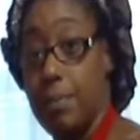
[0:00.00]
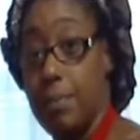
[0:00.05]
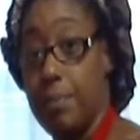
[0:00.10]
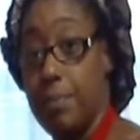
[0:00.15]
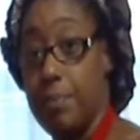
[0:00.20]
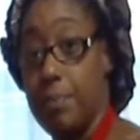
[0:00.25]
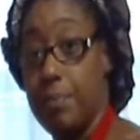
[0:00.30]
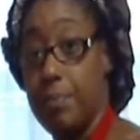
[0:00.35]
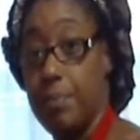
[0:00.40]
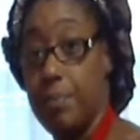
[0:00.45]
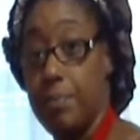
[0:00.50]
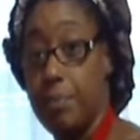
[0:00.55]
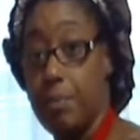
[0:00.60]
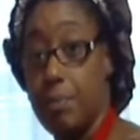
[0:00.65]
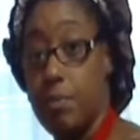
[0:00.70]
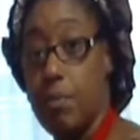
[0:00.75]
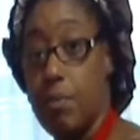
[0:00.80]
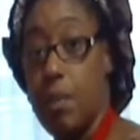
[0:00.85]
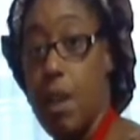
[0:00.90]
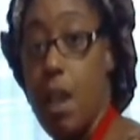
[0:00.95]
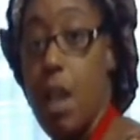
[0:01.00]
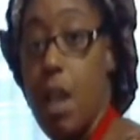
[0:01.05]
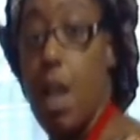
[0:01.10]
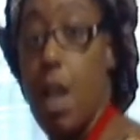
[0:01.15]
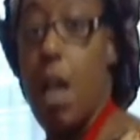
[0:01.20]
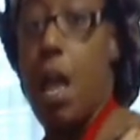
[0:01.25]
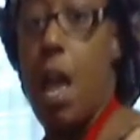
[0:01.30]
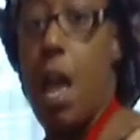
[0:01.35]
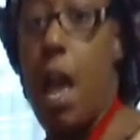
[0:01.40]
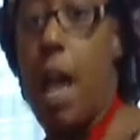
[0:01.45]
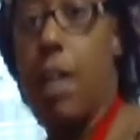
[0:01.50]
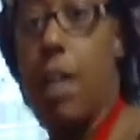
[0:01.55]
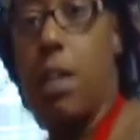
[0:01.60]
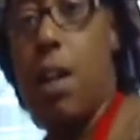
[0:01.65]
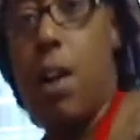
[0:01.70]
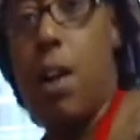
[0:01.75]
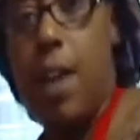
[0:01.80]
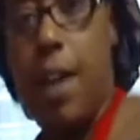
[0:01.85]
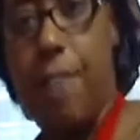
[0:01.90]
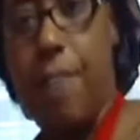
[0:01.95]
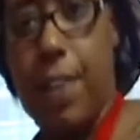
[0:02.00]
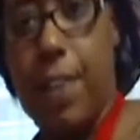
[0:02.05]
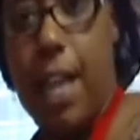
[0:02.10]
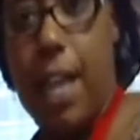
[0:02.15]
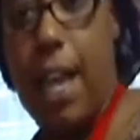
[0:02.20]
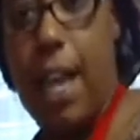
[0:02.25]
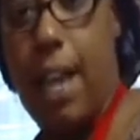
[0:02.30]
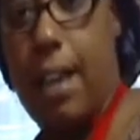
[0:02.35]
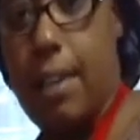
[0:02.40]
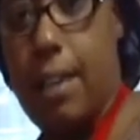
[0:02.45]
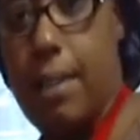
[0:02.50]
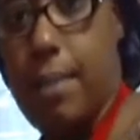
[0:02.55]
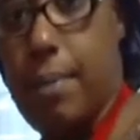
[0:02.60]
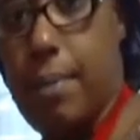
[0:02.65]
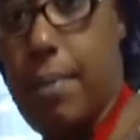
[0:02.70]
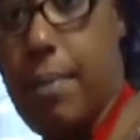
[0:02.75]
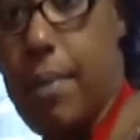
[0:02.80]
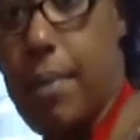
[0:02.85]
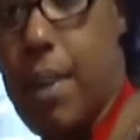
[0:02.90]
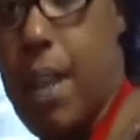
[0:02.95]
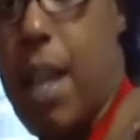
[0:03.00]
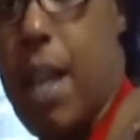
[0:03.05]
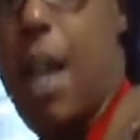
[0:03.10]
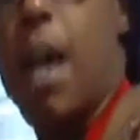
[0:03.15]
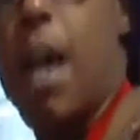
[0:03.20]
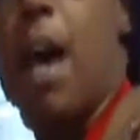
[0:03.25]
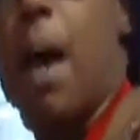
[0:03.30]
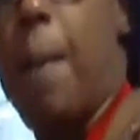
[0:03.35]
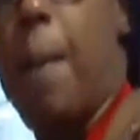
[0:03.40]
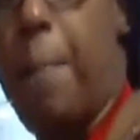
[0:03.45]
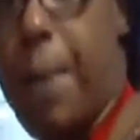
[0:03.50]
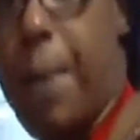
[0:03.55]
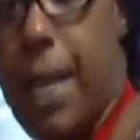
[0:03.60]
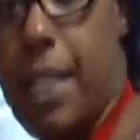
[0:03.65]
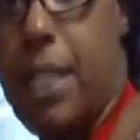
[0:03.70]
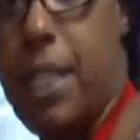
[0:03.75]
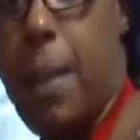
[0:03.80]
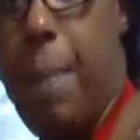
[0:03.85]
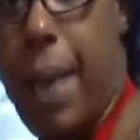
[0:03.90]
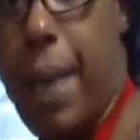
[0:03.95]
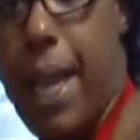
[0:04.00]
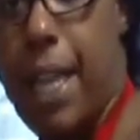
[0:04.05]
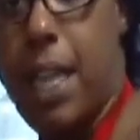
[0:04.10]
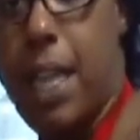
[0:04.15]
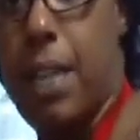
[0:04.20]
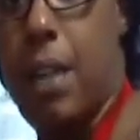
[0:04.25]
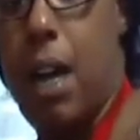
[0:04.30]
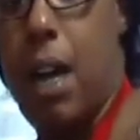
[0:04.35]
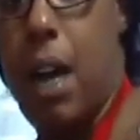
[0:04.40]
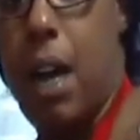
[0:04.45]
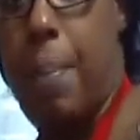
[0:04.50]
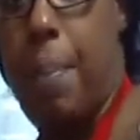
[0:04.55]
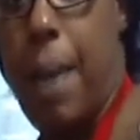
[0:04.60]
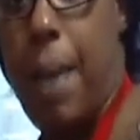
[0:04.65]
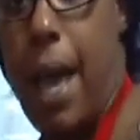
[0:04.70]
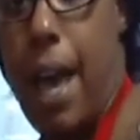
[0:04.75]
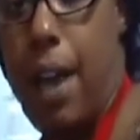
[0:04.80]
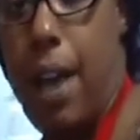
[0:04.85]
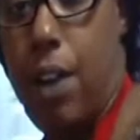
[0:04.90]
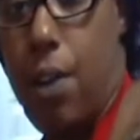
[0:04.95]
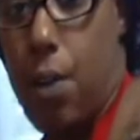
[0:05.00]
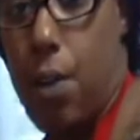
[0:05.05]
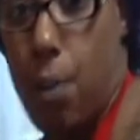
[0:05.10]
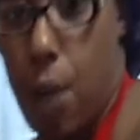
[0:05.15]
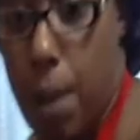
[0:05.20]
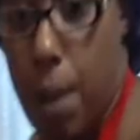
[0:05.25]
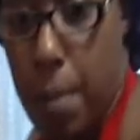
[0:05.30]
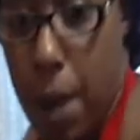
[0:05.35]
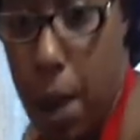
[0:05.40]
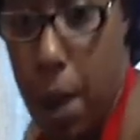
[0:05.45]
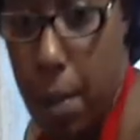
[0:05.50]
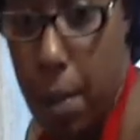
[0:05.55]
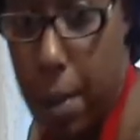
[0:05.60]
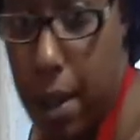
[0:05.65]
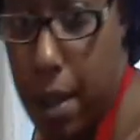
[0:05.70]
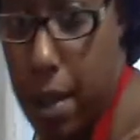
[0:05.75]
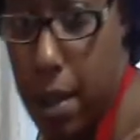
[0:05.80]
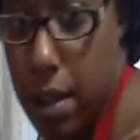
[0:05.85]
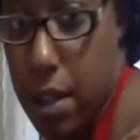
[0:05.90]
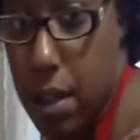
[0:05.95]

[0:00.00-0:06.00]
And you know what I forgot? A pinch of baking powder. One moment.